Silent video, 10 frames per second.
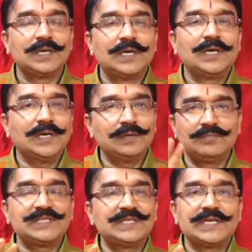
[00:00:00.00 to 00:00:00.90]

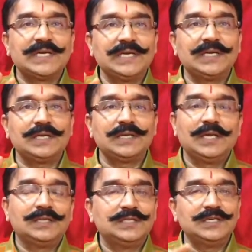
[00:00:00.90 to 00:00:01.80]
Number second,
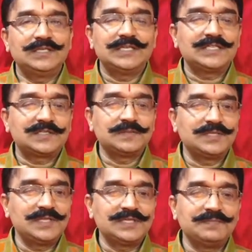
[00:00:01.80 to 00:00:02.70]

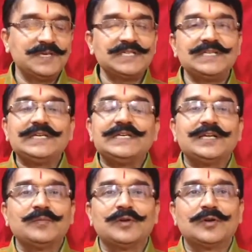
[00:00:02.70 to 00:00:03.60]
these basic
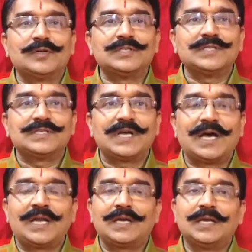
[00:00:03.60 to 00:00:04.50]
terminologies
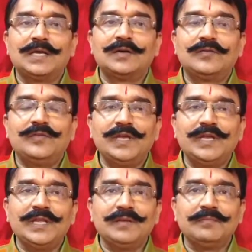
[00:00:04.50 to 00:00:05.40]
are
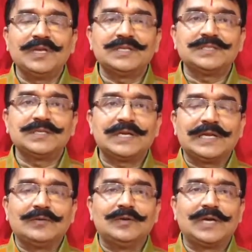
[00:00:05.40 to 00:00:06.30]
very much
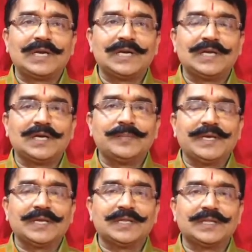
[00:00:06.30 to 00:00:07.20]
regularly
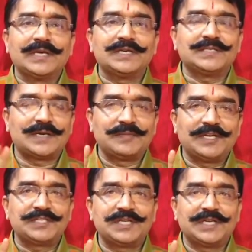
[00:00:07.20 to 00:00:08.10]
coming in the
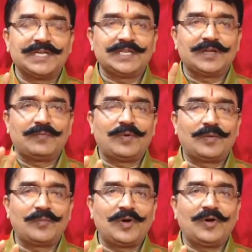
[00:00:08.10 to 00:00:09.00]
examination in the
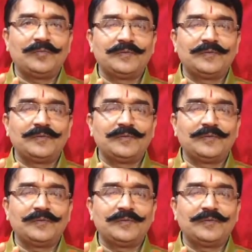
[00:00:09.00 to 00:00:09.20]
form of